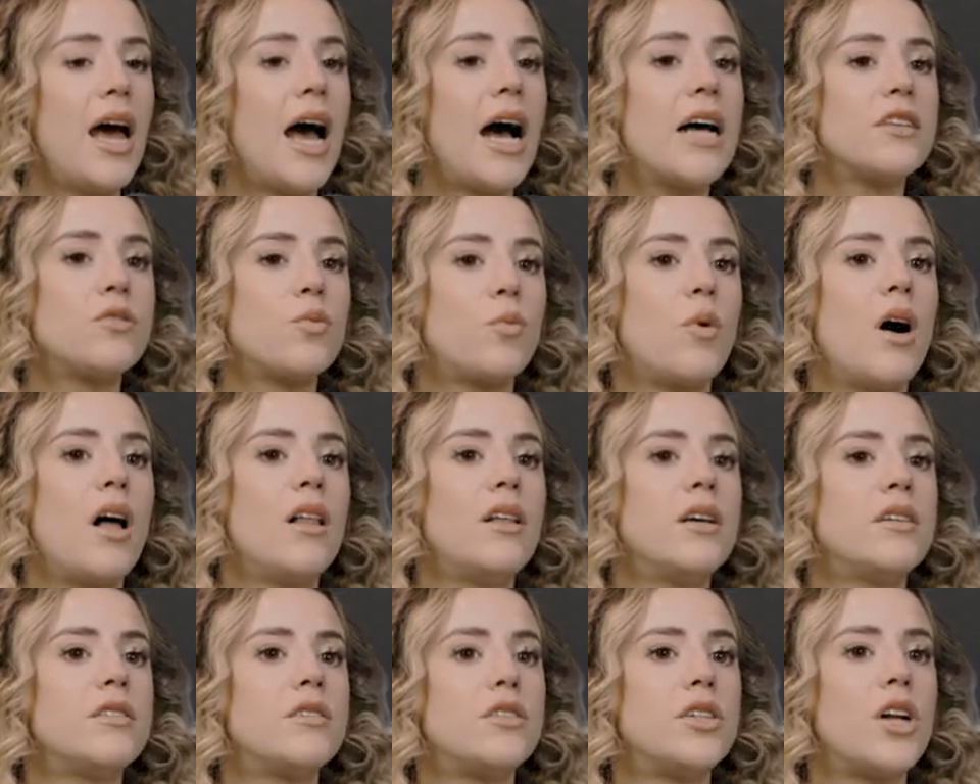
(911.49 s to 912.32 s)
as
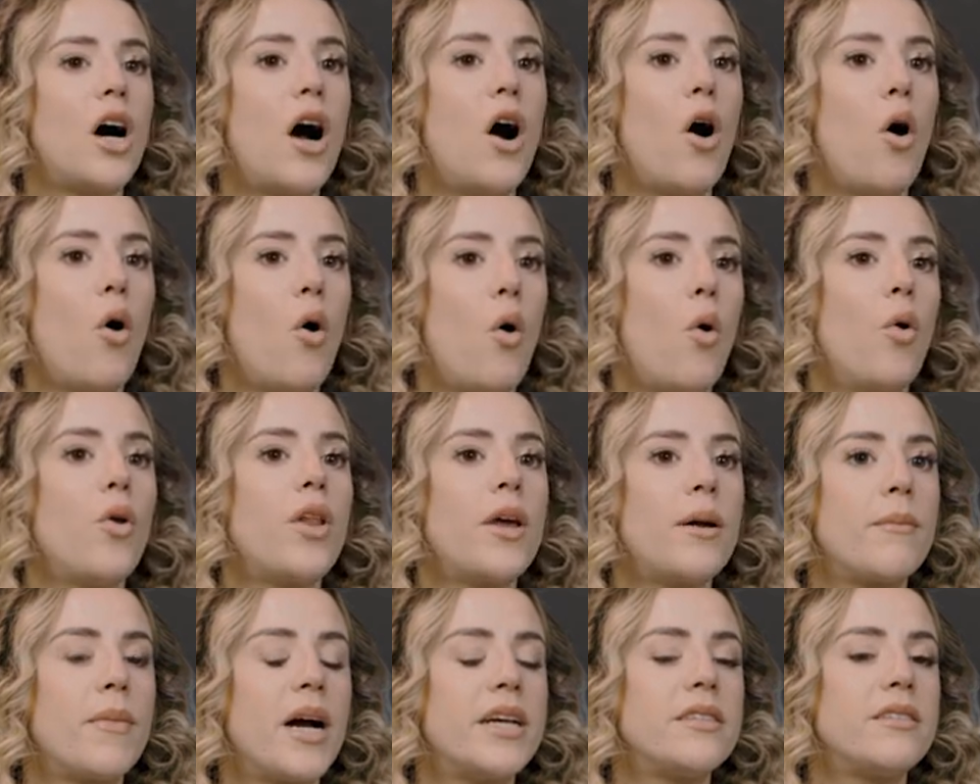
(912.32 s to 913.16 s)
well as not
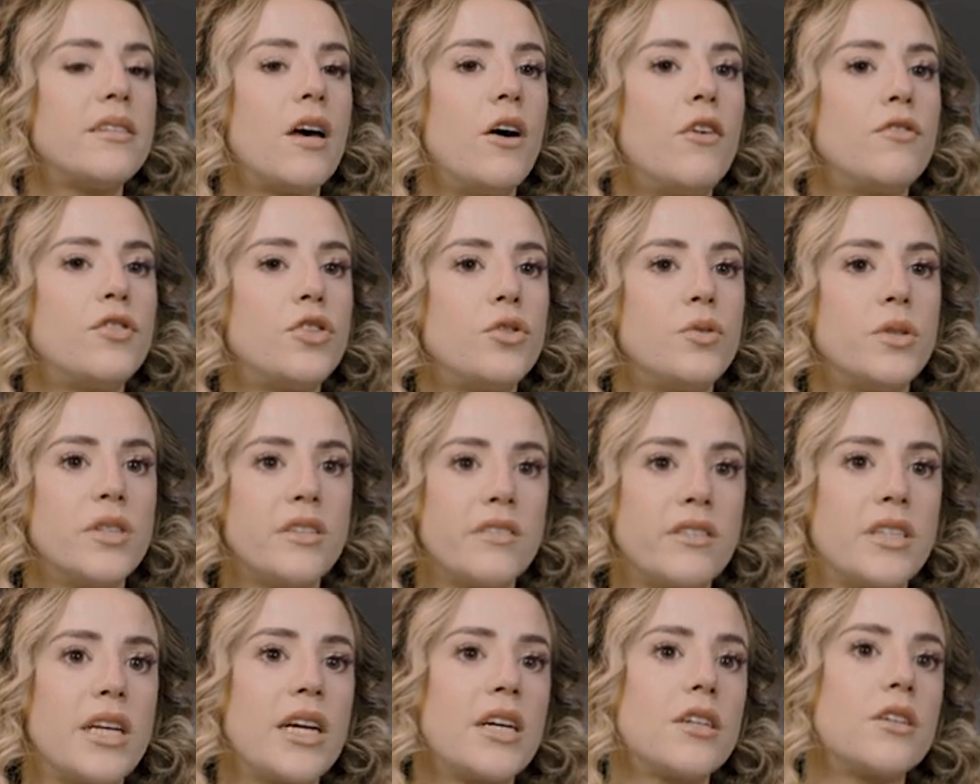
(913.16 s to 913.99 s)
holding myself to a
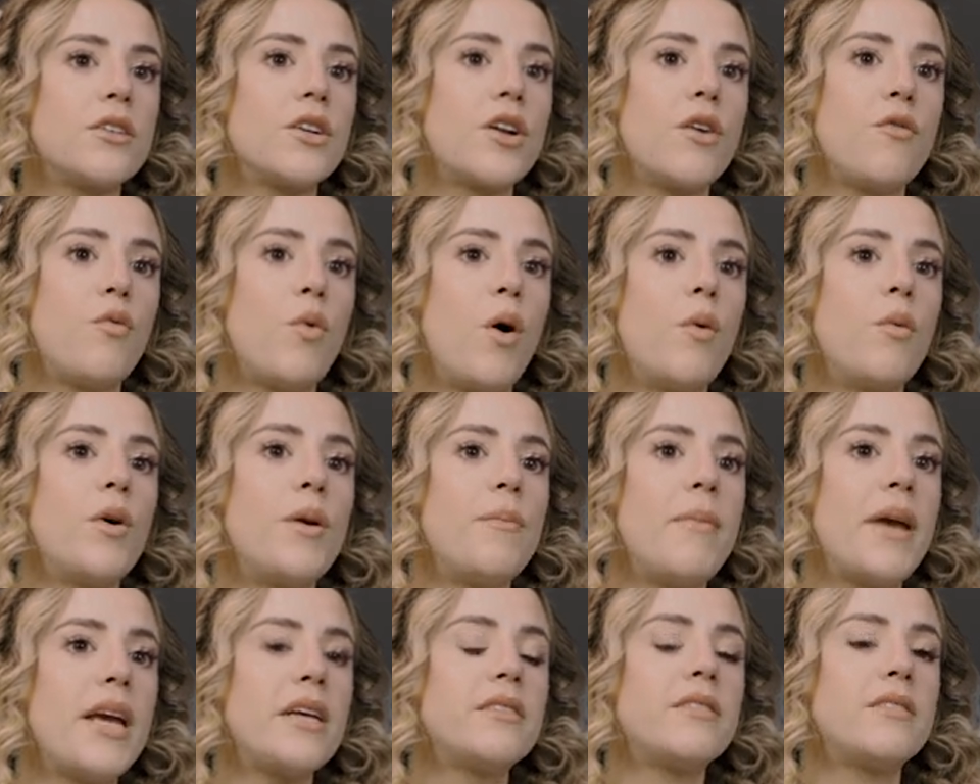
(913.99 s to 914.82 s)
standard of what
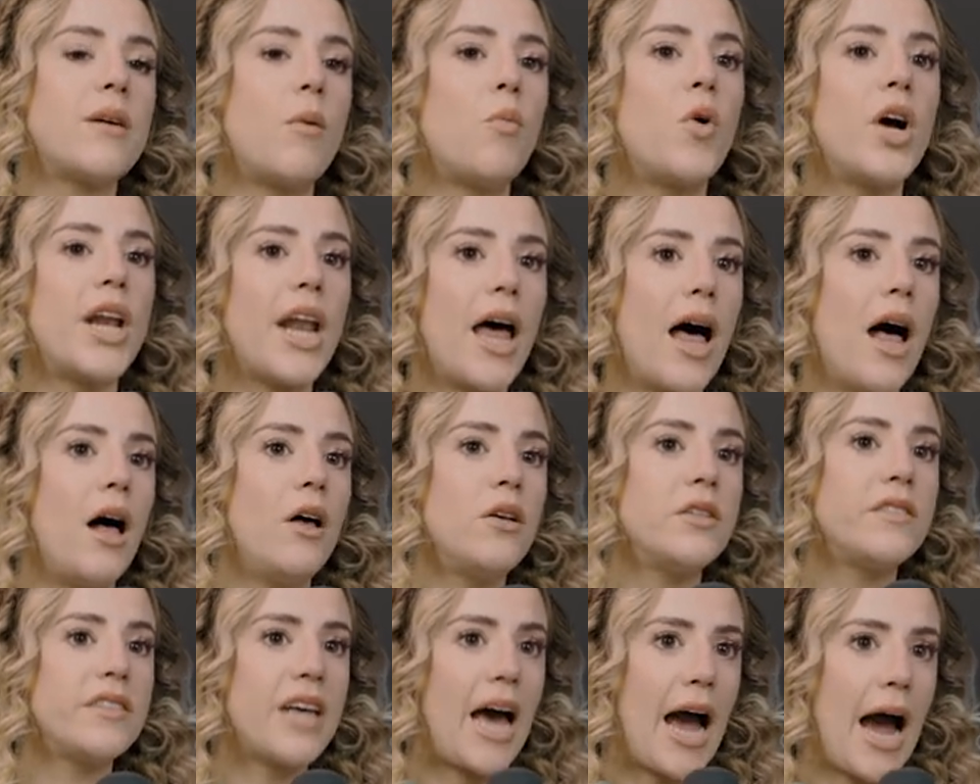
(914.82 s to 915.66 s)
would make someone
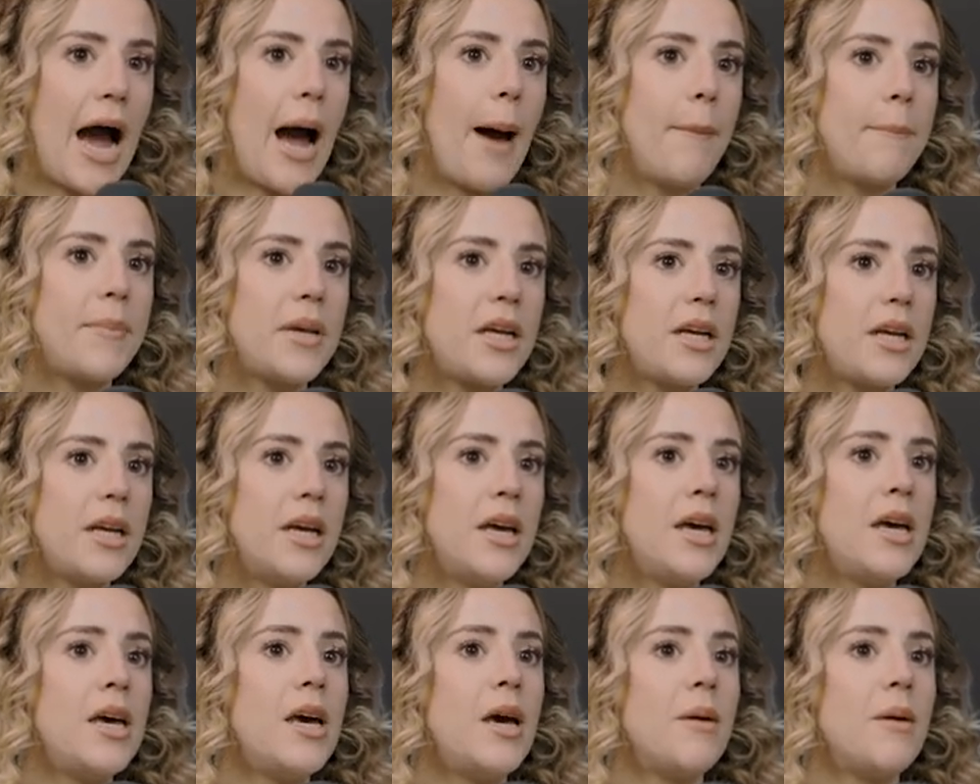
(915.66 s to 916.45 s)
else happy.